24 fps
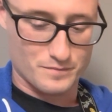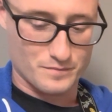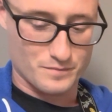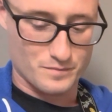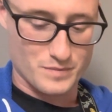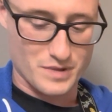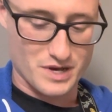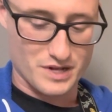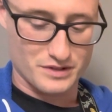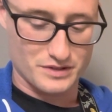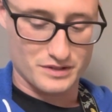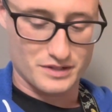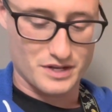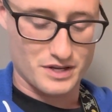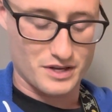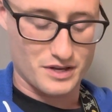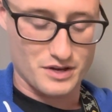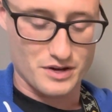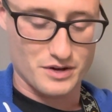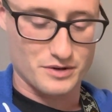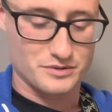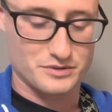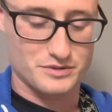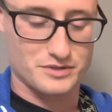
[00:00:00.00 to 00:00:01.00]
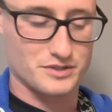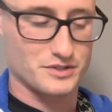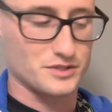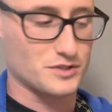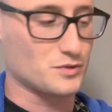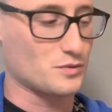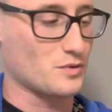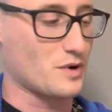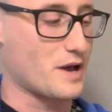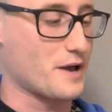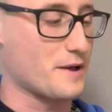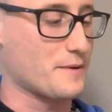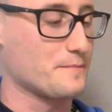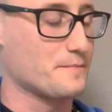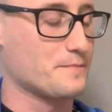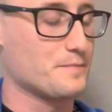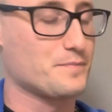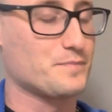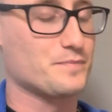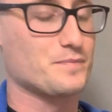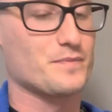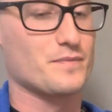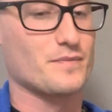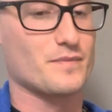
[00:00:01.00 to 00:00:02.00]
melody goes this way.
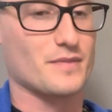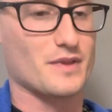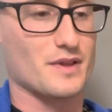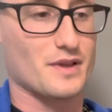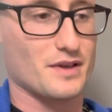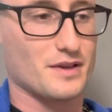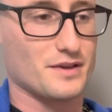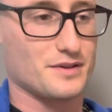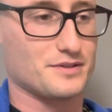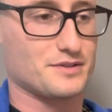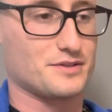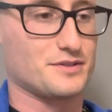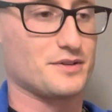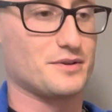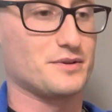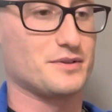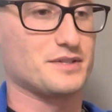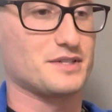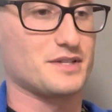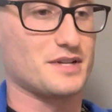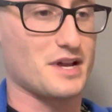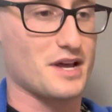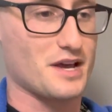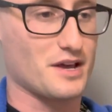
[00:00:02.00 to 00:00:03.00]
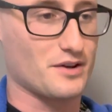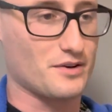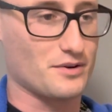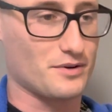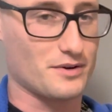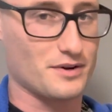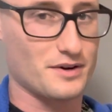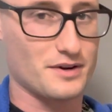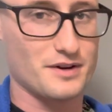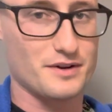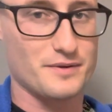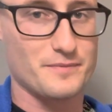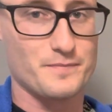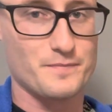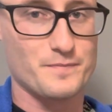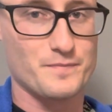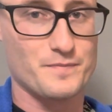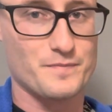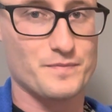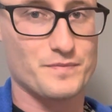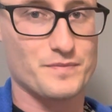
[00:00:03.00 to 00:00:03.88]
So it's an A chord,